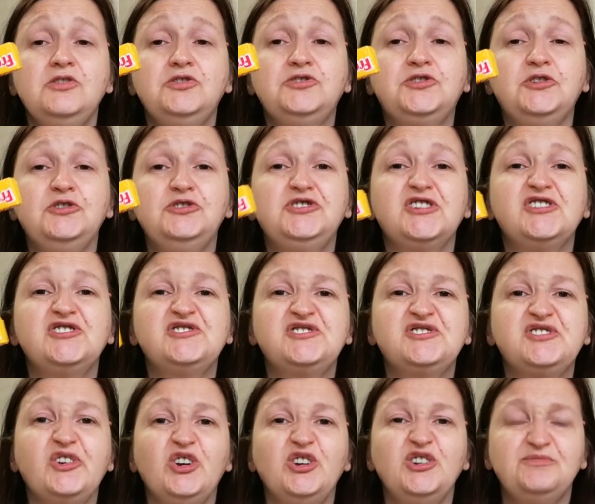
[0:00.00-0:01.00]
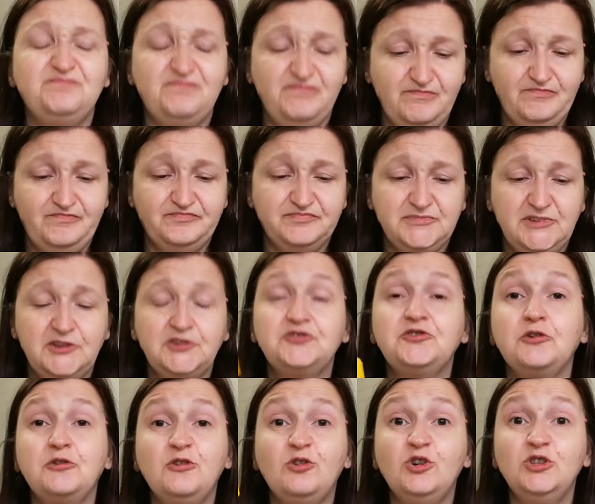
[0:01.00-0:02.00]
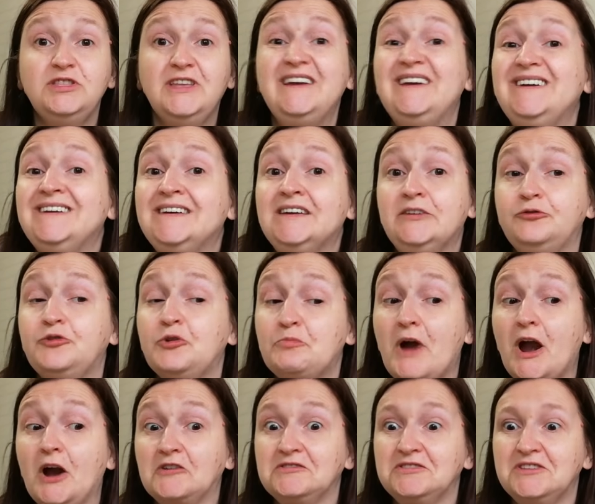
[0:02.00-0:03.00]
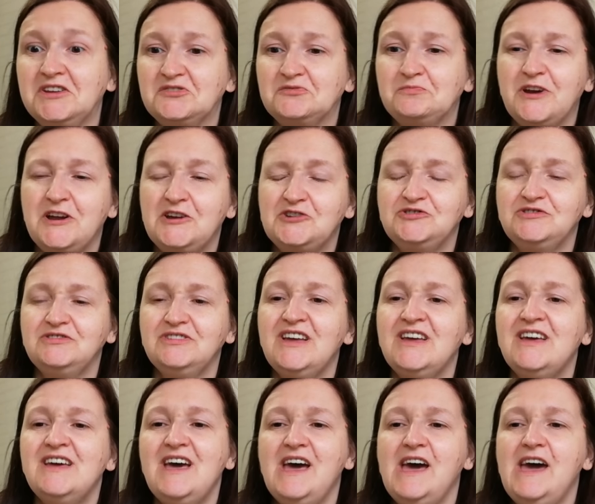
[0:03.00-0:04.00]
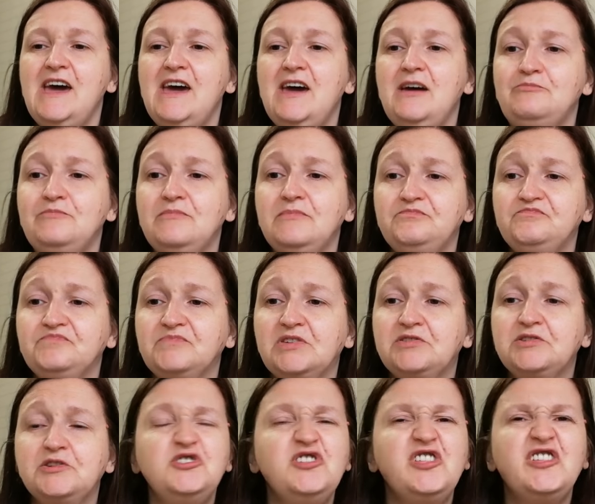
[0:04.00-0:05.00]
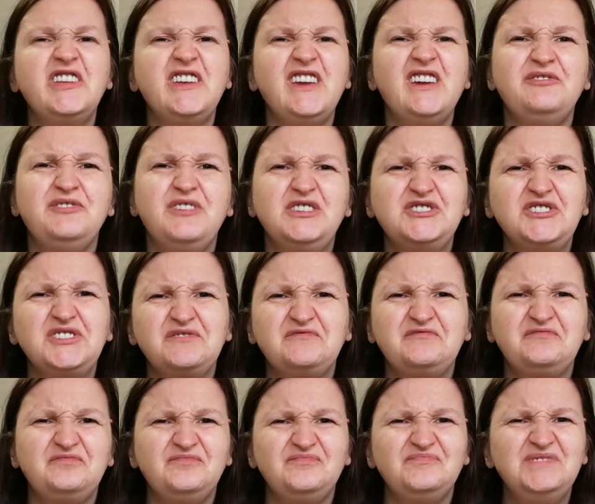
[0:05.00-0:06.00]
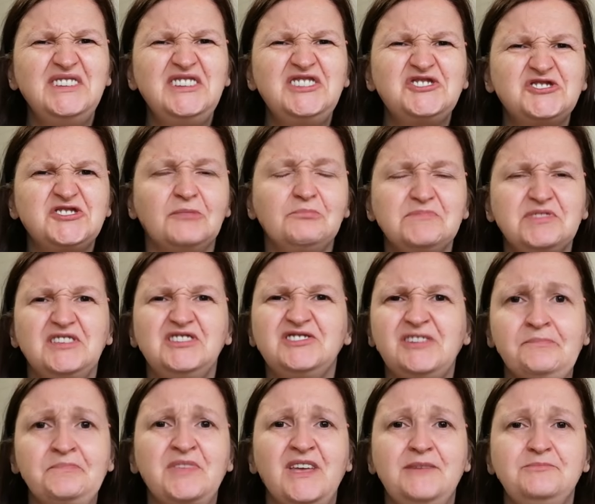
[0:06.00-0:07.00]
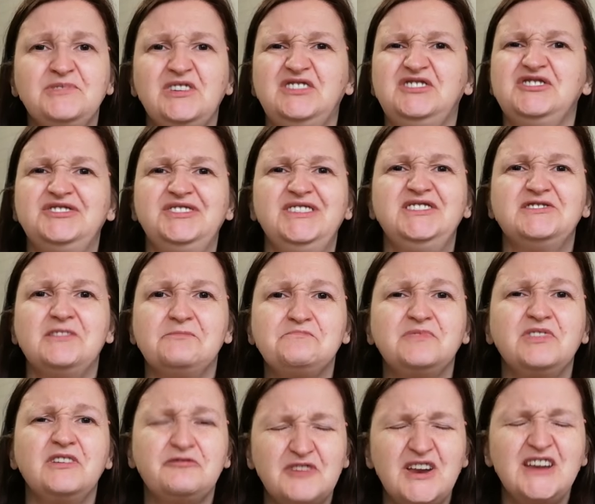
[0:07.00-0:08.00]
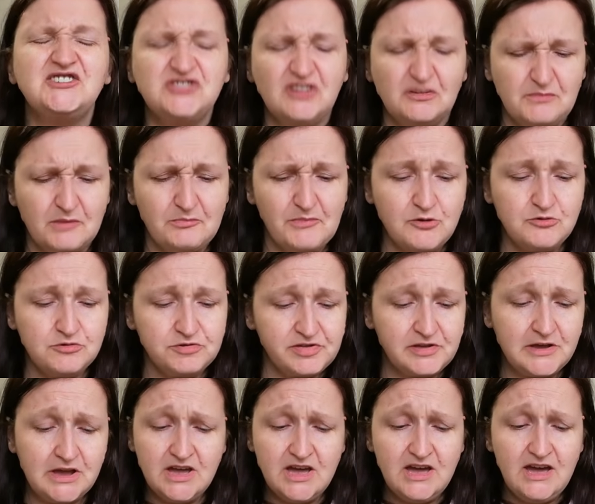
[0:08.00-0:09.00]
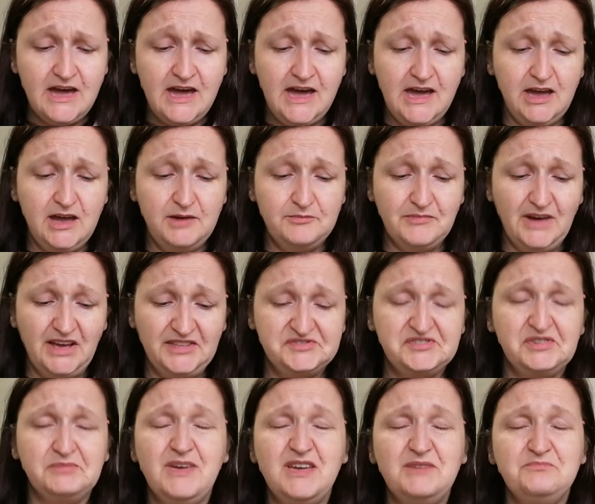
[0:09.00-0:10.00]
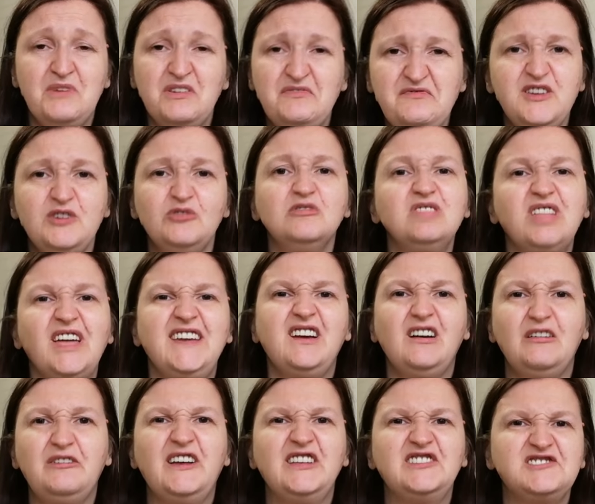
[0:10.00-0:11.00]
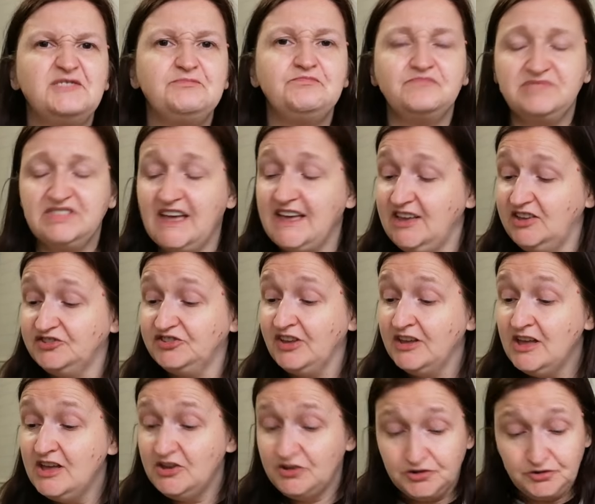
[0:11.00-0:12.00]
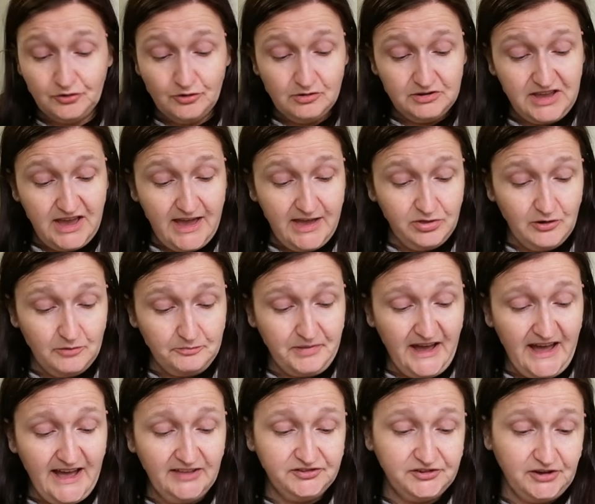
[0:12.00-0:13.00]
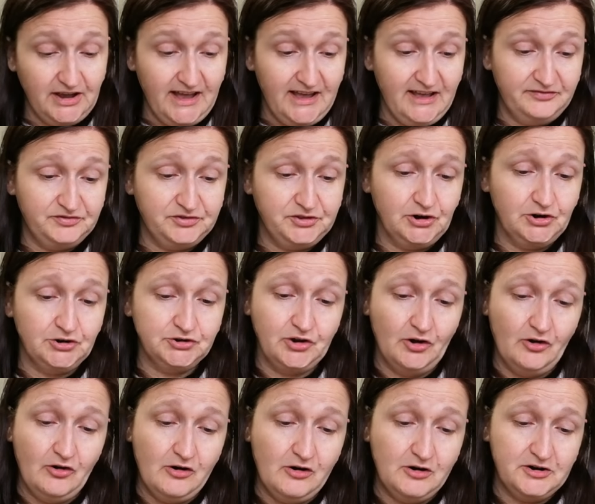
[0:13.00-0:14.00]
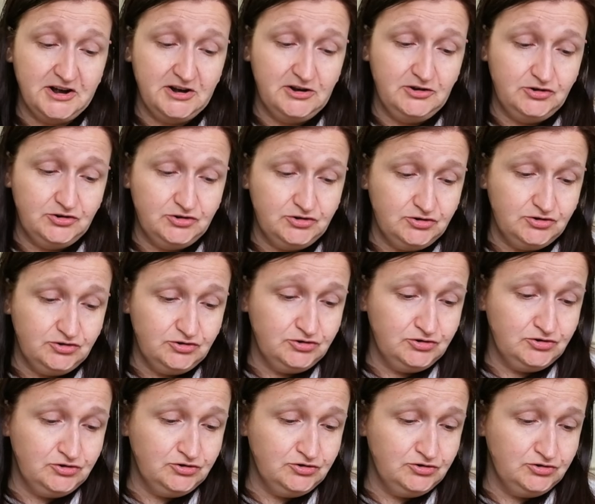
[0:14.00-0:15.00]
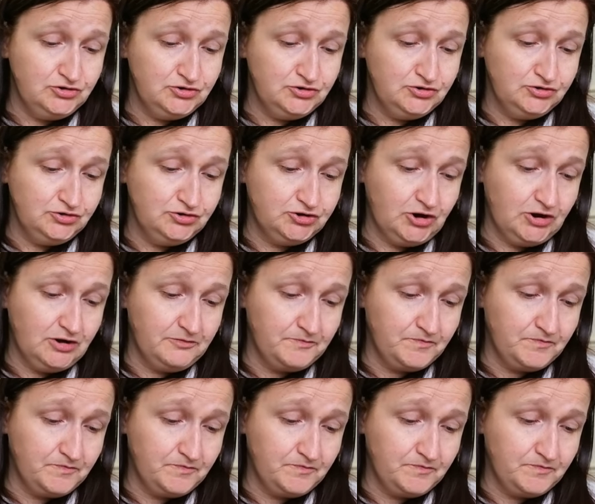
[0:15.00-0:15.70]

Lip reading: to just sort of soak on, if you pardon the expression, through the day if you just need something. Sometimes I just need something to freshen up my mouth and to make me feel like I've had something nice. So yeah, not bad. And there's orange,